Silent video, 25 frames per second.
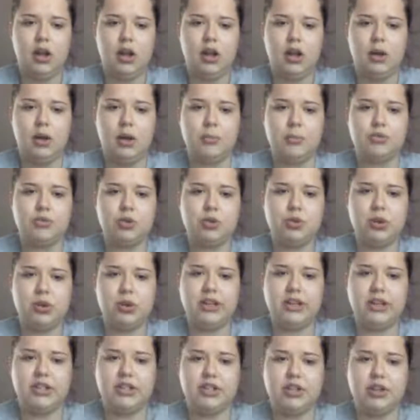
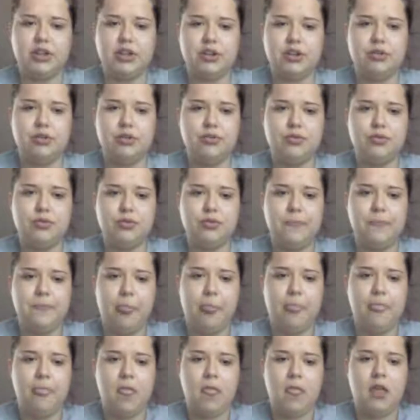22,
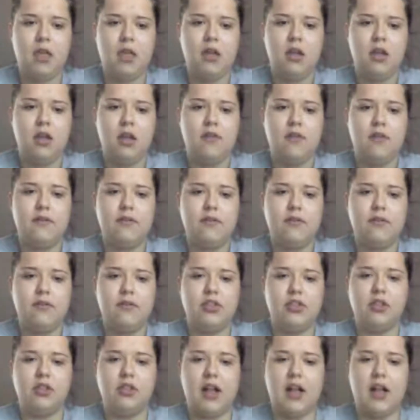
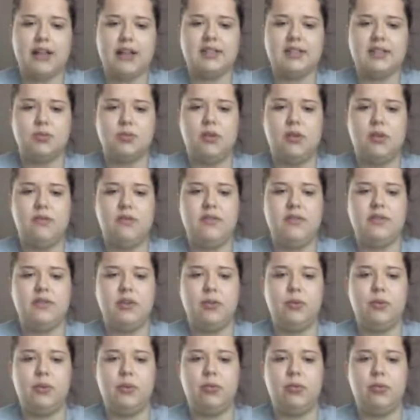the last one,
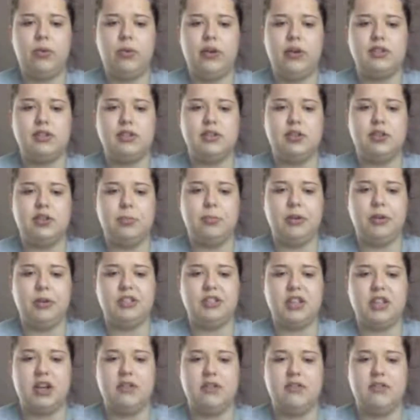
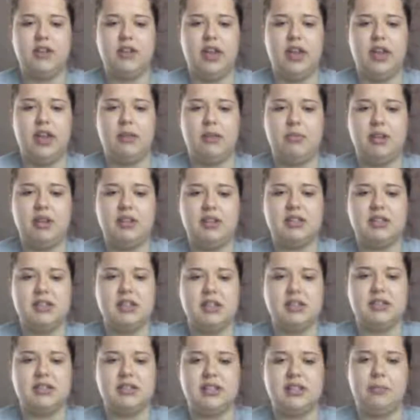51.2% of the gametes in
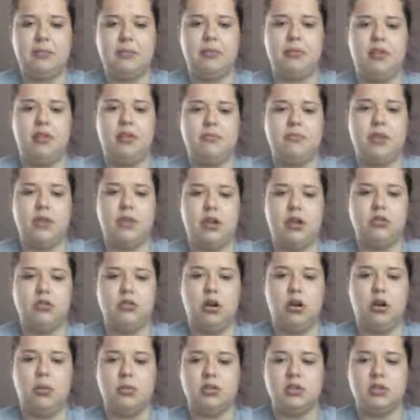the sample of male
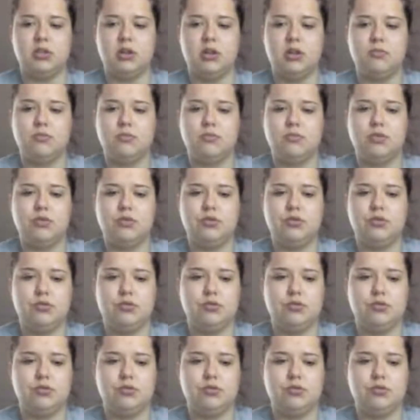chromosomes.